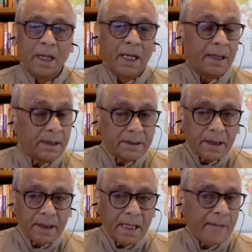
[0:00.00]
And he
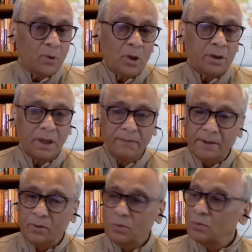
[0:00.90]
said, I'm not
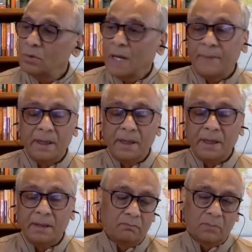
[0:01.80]
giving you. I mean,
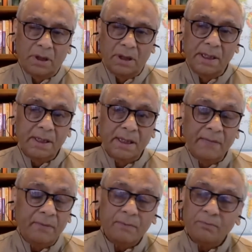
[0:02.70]
he
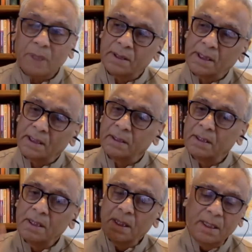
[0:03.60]
didn't give him, but
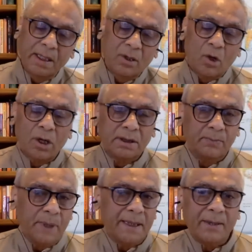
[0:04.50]
then he
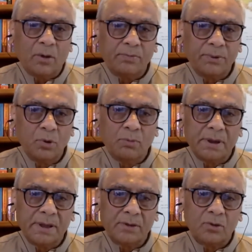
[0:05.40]
called the meeting of
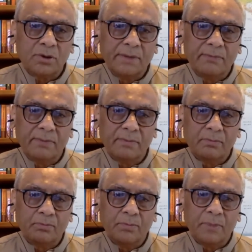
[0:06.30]
human resource
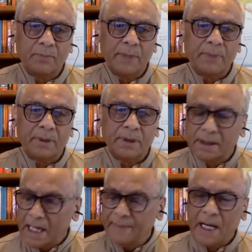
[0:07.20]
people
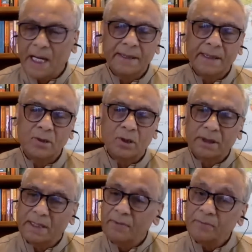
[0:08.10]
that I, I did not
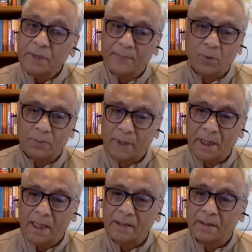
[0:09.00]
give him the
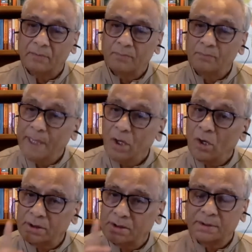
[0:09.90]
appointment letter
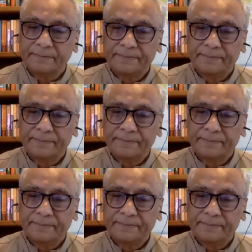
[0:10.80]
because